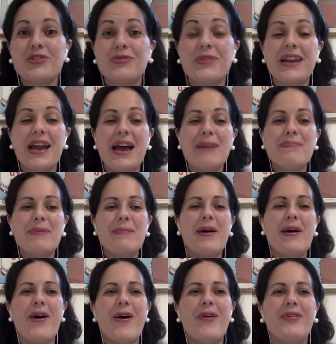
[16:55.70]
recap
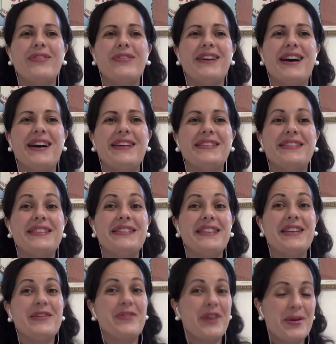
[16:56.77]
about this
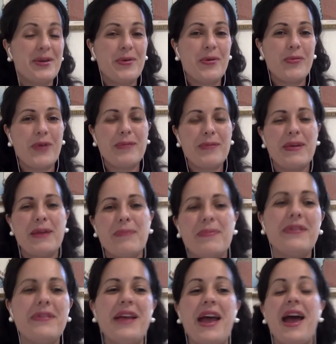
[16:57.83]
incredible white
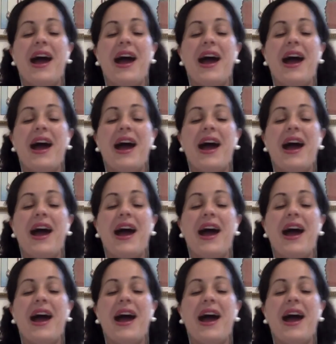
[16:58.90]
paper.